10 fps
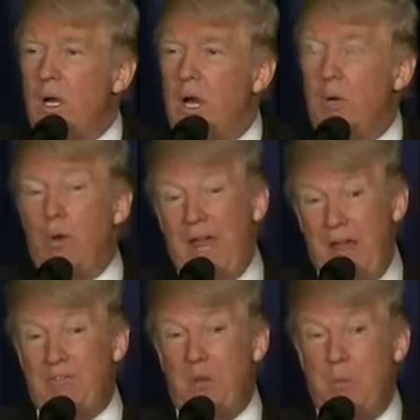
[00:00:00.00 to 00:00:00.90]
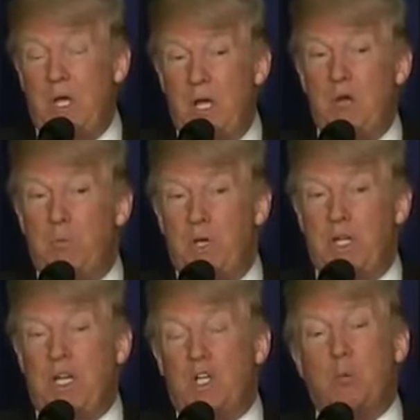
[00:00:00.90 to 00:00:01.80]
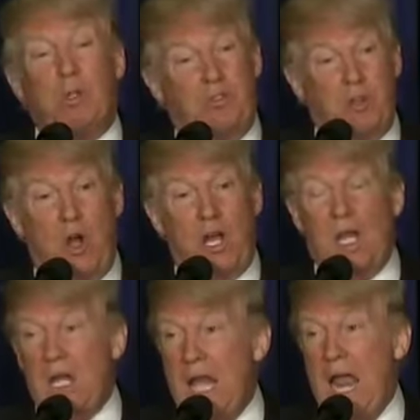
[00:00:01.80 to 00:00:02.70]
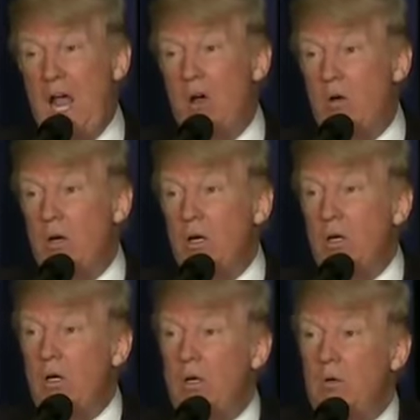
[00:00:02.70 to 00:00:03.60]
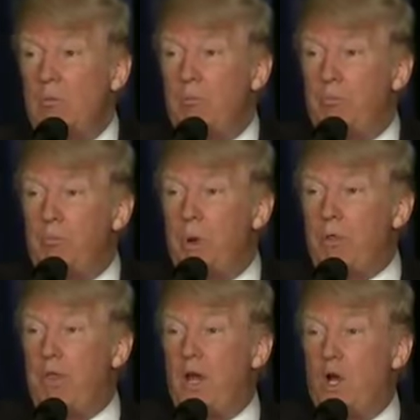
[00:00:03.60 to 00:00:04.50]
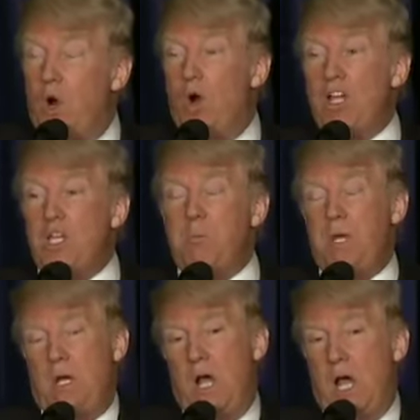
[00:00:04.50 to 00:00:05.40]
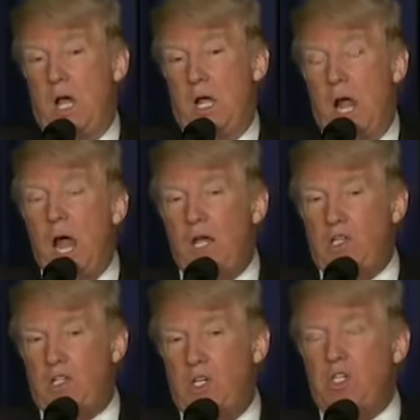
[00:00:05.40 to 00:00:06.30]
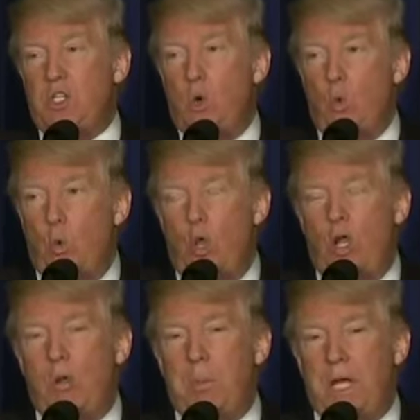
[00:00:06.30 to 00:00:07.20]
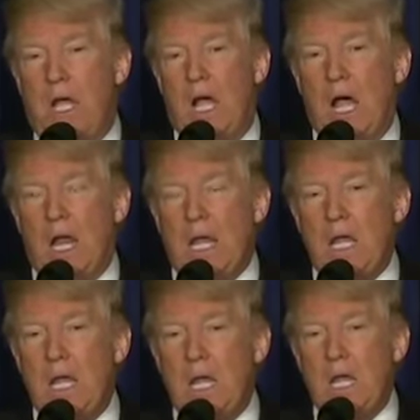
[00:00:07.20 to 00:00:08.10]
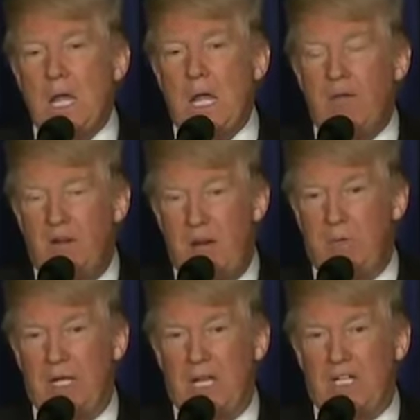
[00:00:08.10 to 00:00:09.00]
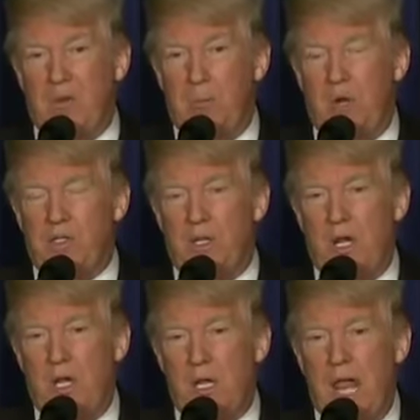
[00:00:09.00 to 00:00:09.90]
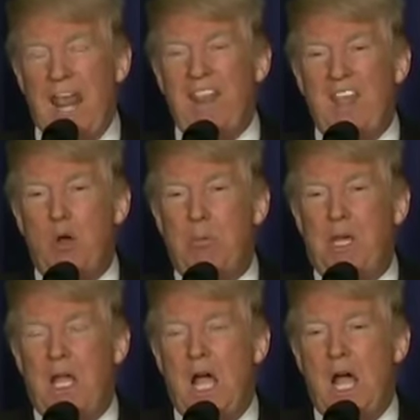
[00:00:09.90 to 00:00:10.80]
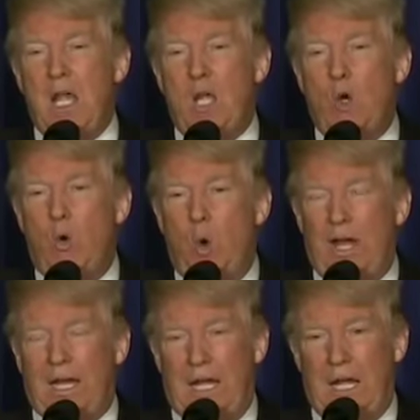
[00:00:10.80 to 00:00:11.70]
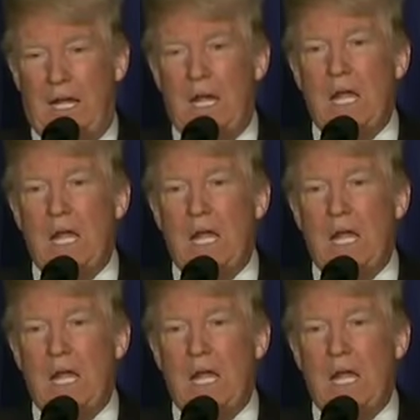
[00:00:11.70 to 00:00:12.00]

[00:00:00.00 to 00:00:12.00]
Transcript: And we have to be unpredictable starting now. But they're going to be gone. ISIS will be gone if I'm elected president, and they'll be gone quickly.